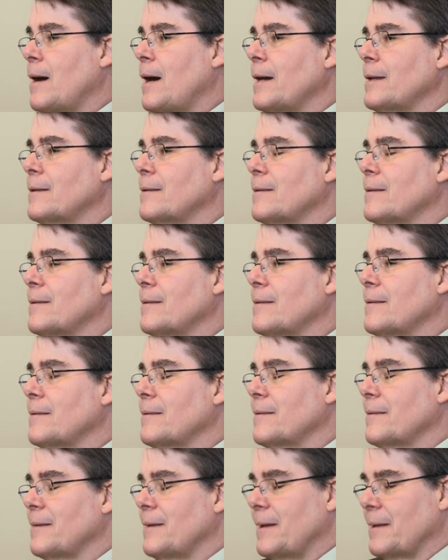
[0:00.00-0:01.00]

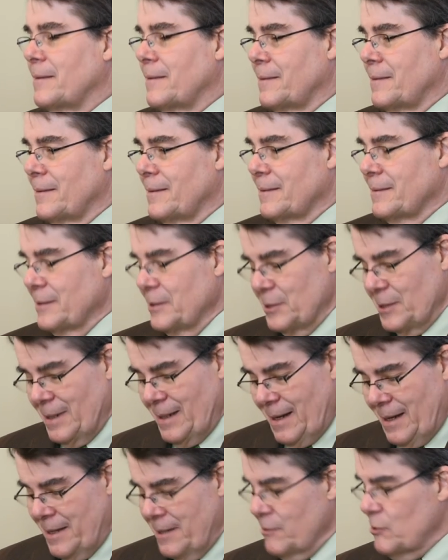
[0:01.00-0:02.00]

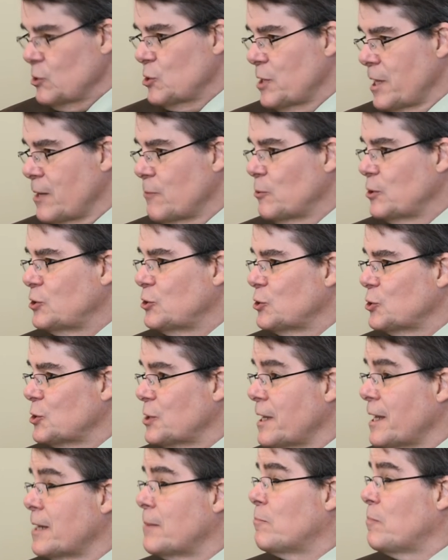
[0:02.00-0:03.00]
I understand what you're
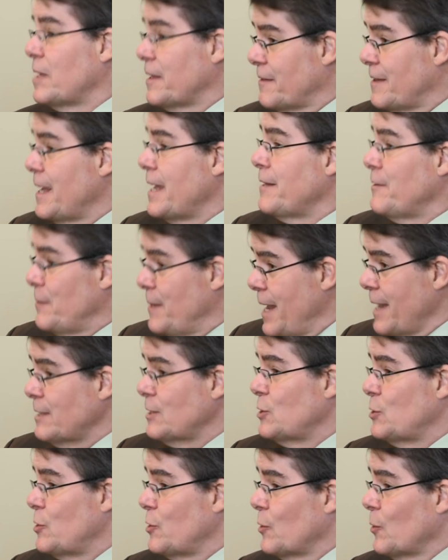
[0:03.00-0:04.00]
saying, but then
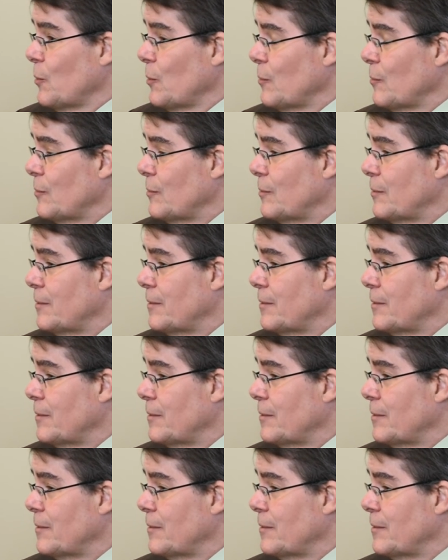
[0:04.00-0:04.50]
next year